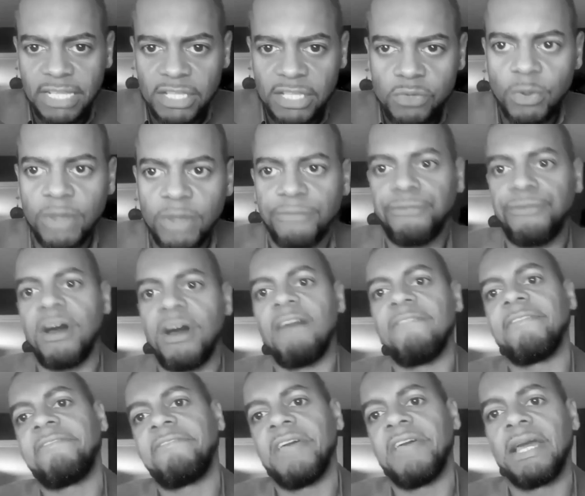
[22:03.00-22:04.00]
Mullins with
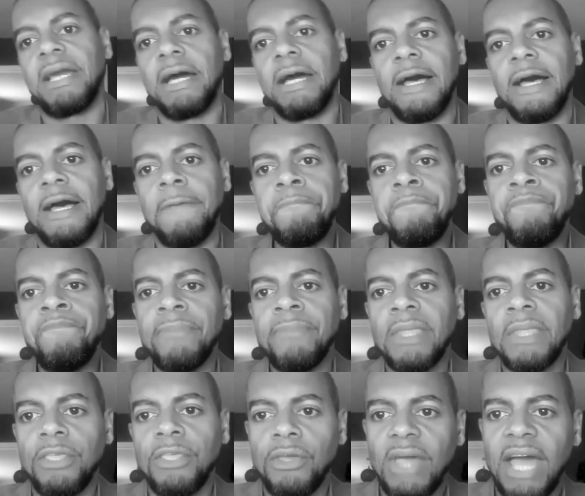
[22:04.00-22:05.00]
Father Figure.
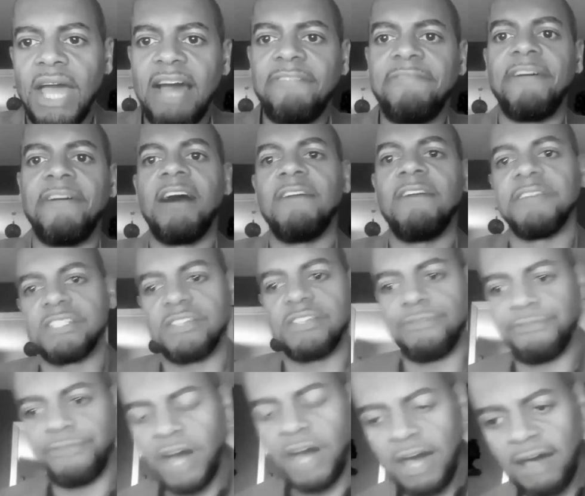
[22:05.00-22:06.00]
You have Father
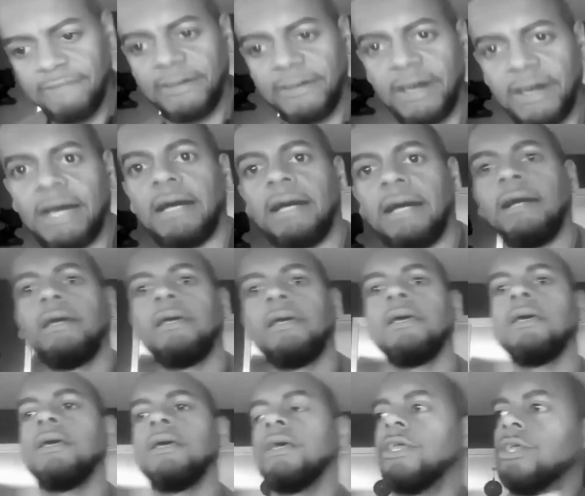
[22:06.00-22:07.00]
to
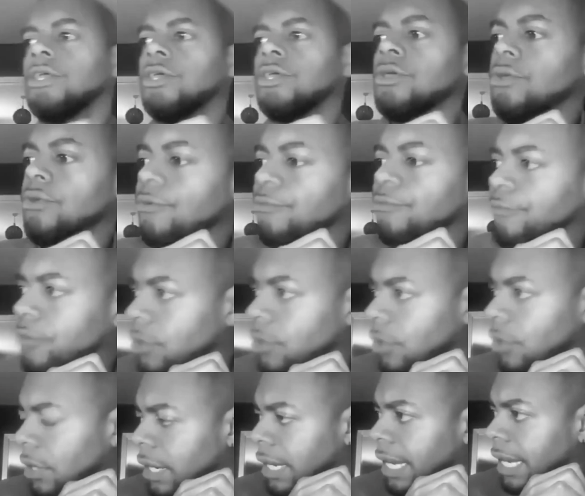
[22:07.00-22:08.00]
Father. You've
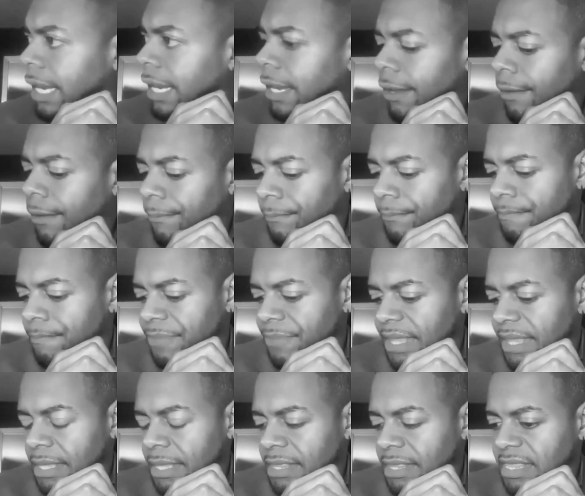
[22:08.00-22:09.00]
got
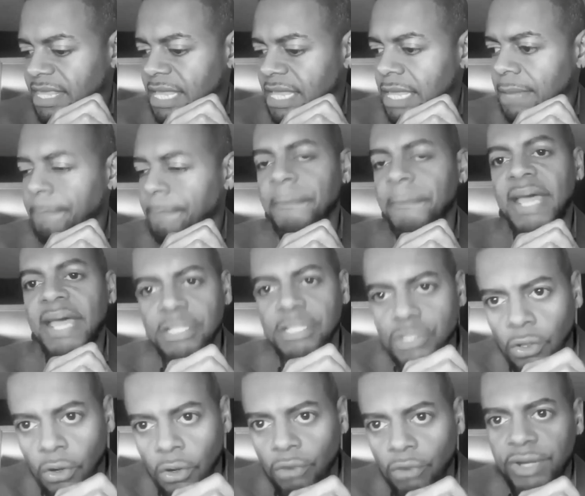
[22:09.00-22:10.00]
the
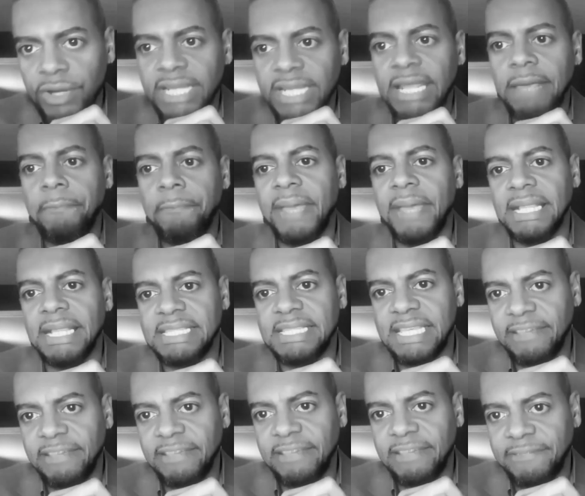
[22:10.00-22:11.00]
mentoring in
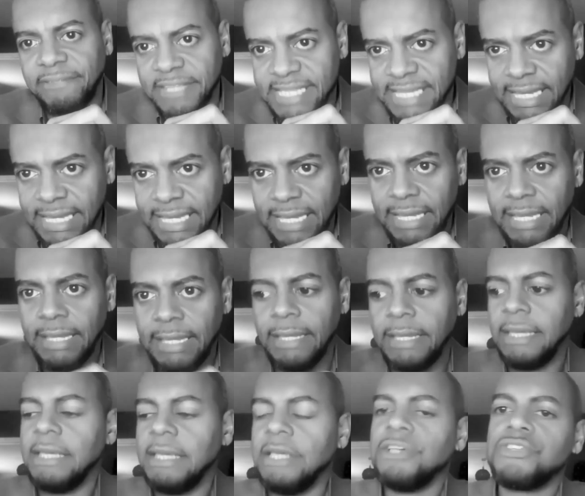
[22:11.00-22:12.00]

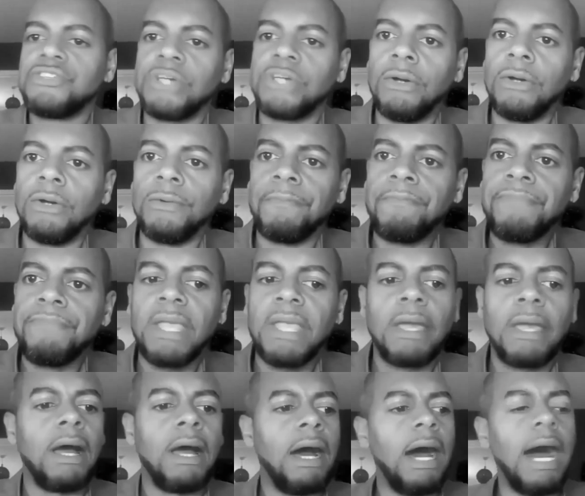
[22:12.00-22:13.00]
Mentivity. So
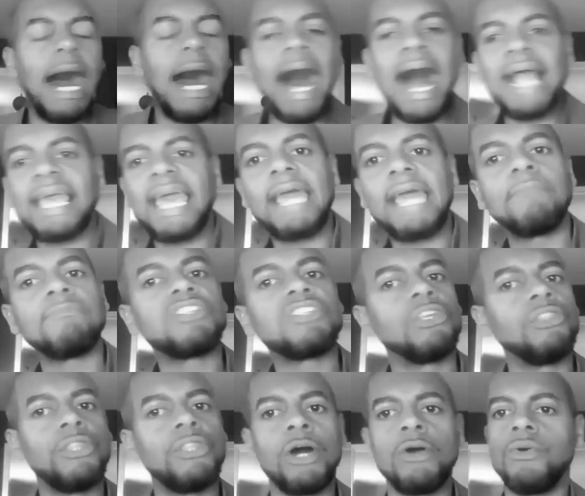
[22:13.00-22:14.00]
I
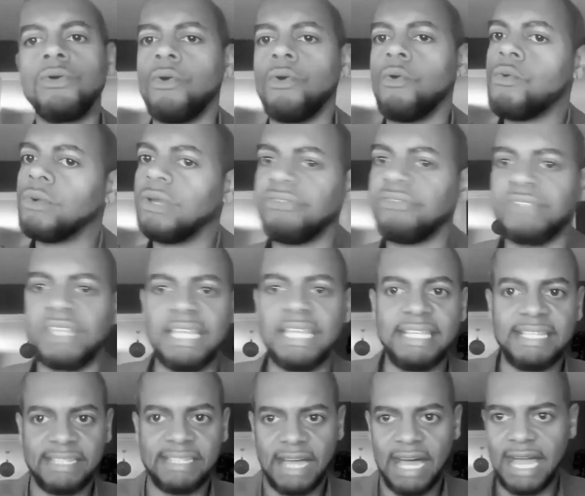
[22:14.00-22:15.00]
came to know all
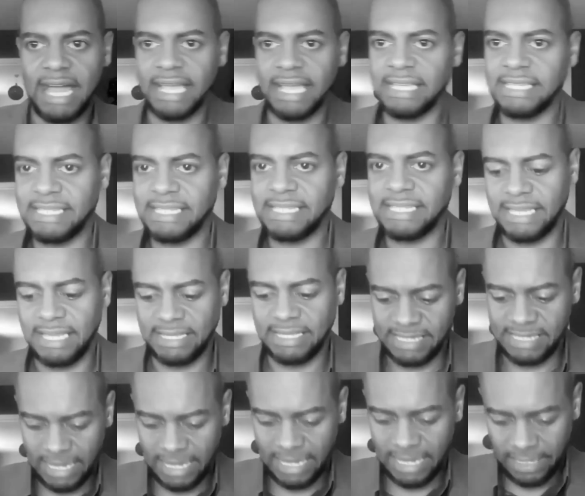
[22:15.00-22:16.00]
of these guys
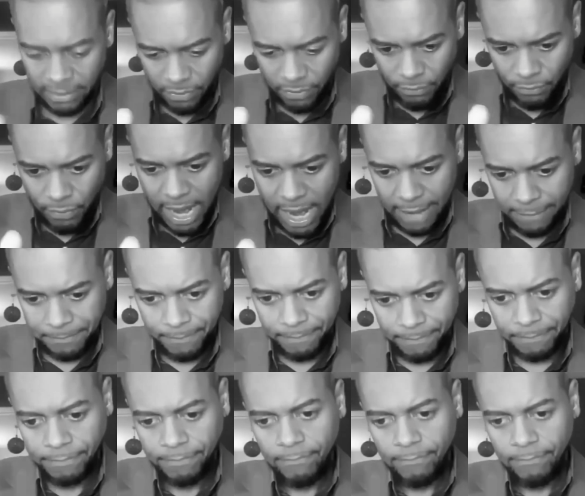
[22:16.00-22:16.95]
and said, right,